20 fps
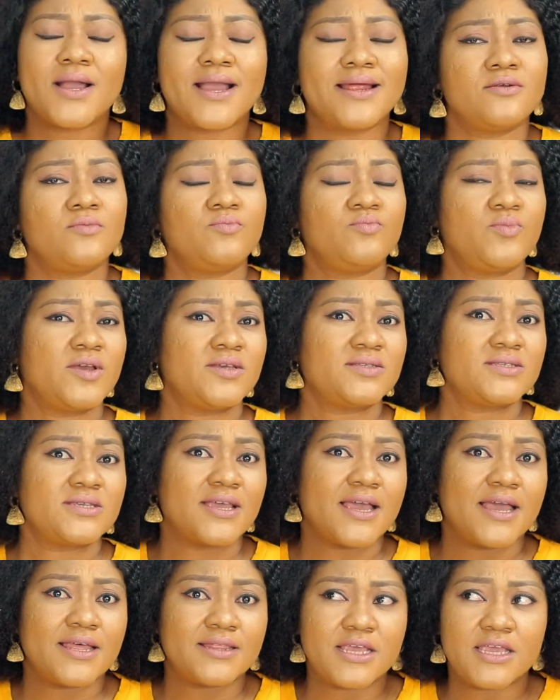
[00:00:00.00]
kind of
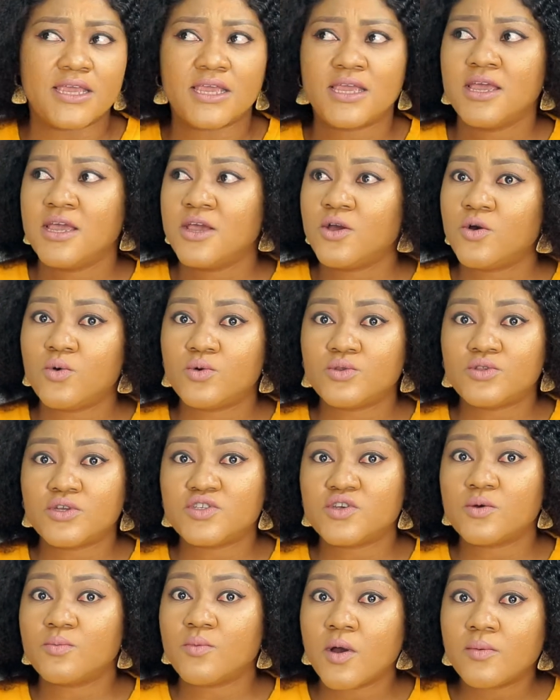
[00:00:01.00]
person are they? Oh, does
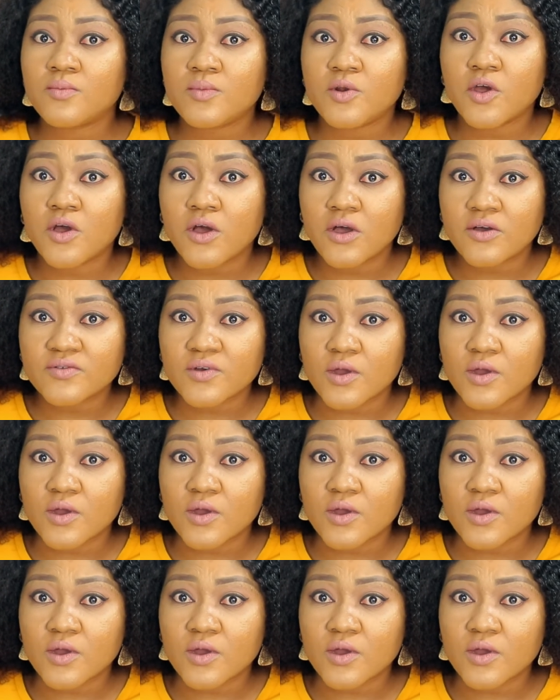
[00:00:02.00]
your mom love